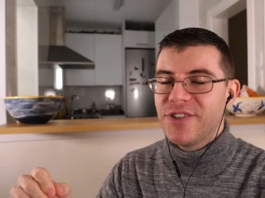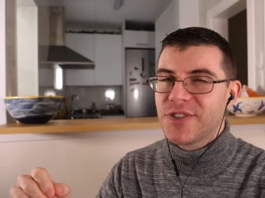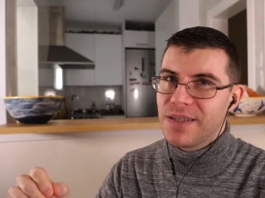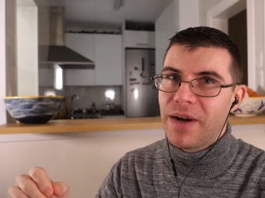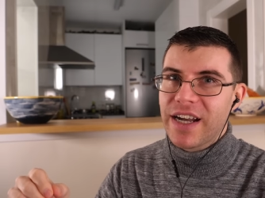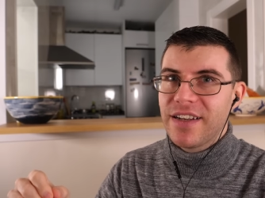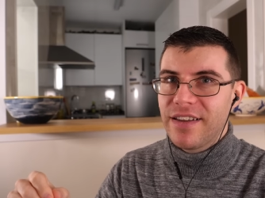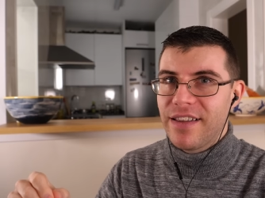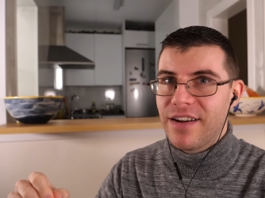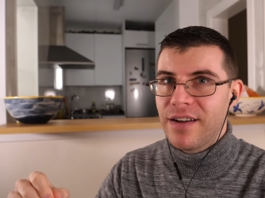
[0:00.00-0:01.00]
Use the back end
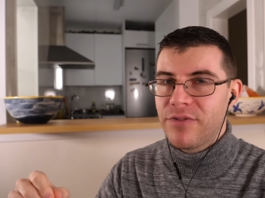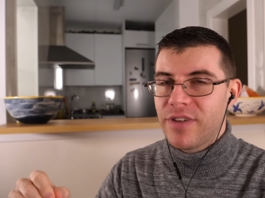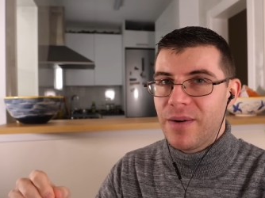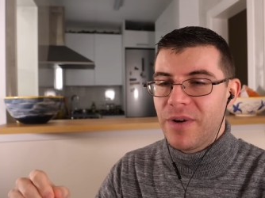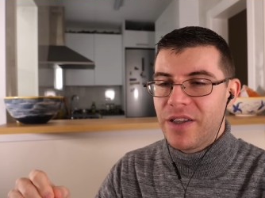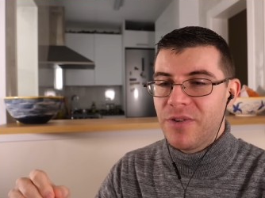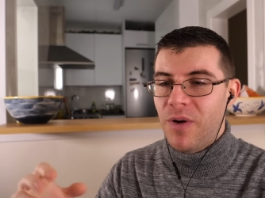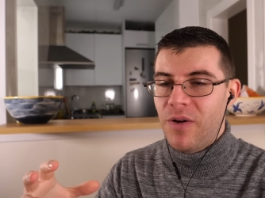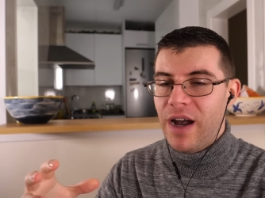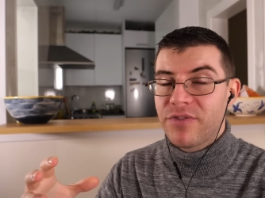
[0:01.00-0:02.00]
of the knife. That way you
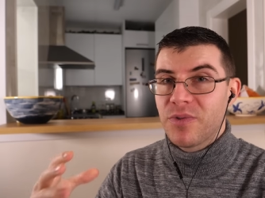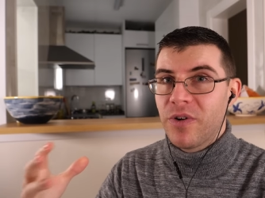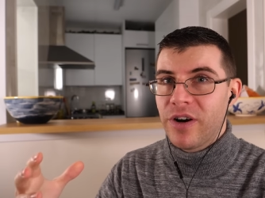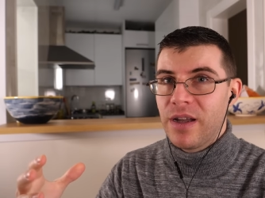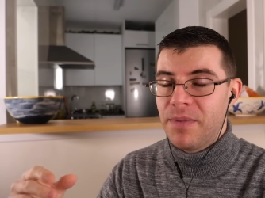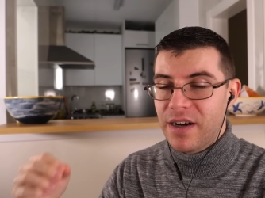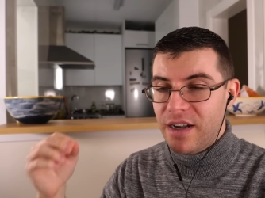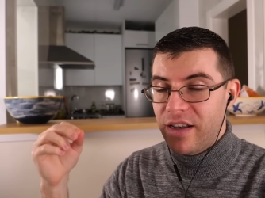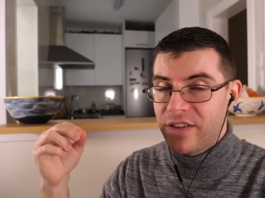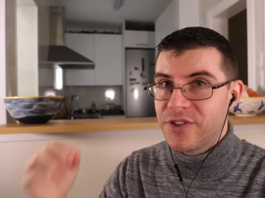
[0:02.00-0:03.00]
won't have to worry about
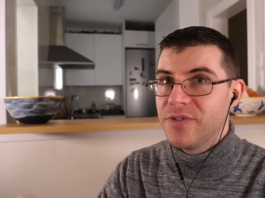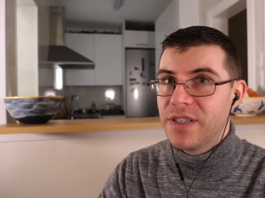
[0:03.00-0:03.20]
cutting too